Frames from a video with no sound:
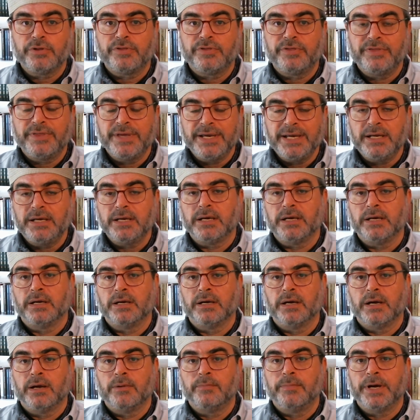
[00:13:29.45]
thinking
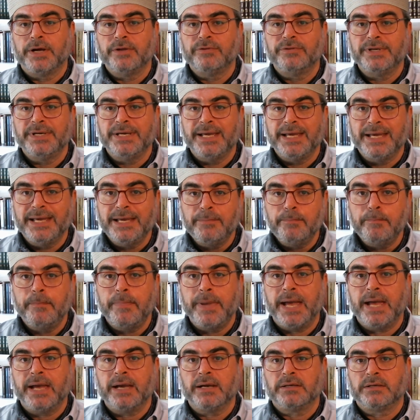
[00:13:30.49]
about the
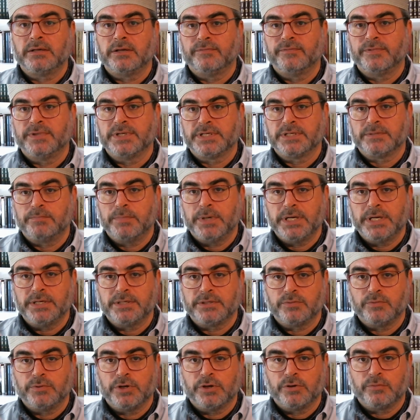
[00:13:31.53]
impact of the space
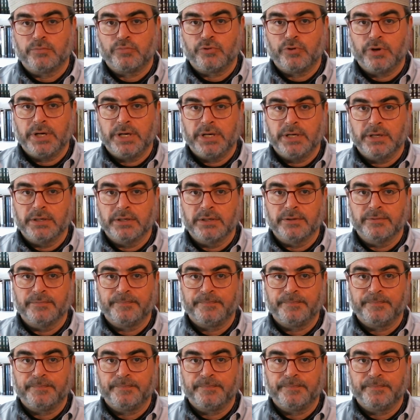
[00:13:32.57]
we are praying in.